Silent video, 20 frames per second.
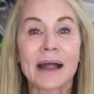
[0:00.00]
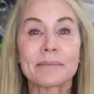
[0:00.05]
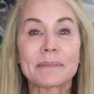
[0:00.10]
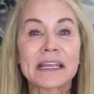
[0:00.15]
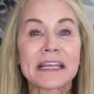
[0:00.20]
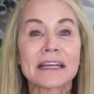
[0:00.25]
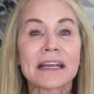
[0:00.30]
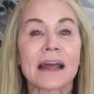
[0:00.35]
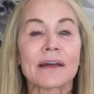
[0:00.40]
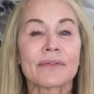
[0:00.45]
I
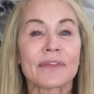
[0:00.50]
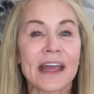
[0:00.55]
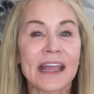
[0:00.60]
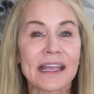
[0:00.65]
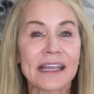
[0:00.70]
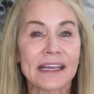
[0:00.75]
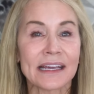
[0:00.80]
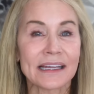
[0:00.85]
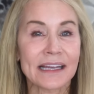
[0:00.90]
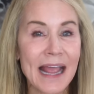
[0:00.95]
mean, they
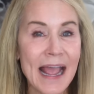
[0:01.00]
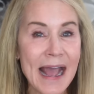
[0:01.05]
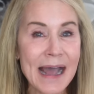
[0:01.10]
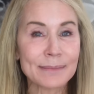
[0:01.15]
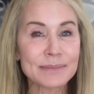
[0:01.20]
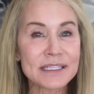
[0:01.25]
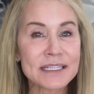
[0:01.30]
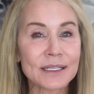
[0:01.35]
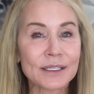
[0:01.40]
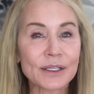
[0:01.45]
hit
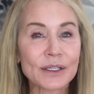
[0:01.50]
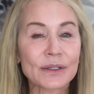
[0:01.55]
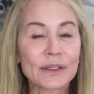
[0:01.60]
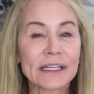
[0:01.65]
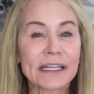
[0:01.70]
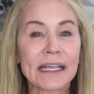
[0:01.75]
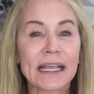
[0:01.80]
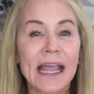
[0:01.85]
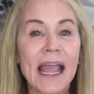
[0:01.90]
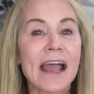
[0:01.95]

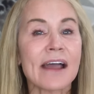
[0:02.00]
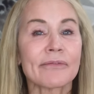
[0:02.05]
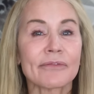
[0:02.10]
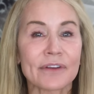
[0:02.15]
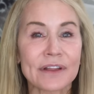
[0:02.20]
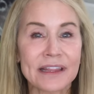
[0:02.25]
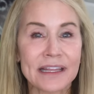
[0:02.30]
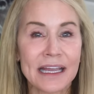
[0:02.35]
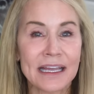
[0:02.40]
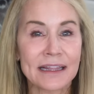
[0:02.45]
absolutely
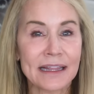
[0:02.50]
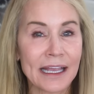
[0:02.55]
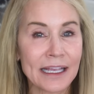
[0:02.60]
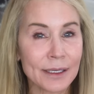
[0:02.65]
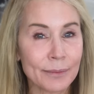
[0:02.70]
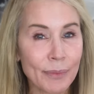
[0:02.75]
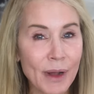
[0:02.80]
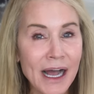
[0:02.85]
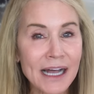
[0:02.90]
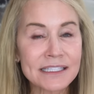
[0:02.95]
everything they
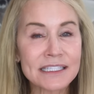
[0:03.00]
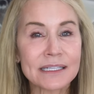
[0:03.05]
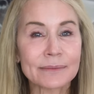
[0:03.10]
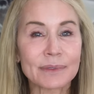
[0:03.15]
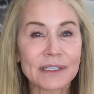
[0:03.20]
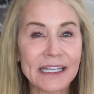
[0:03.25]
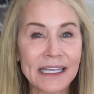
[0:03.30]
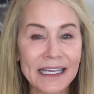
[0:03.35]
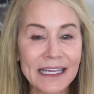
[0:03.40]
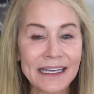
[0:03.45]
could
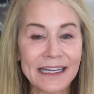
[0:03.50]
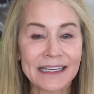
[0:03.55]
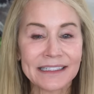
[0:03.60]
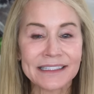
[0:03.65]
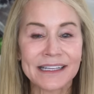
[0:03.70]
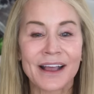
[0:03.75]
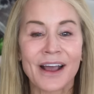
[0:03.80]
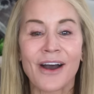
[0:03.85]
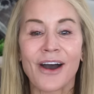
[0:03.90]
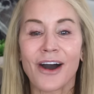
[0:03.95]
possibly
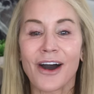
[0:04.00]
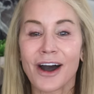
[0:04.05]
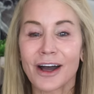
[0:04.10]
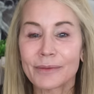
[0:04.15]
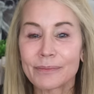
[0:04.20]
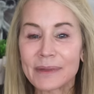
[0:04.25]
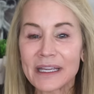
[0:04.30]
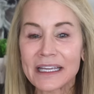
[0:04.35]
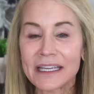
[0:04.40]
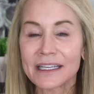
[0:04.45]
hit
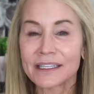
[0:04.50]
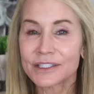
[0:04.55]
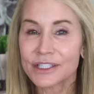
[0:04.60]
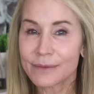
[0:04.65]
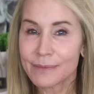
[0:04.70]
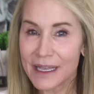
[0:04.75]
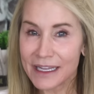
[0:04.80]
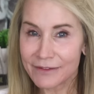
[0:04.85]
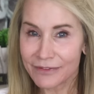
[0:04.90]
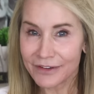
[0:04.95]
on me to make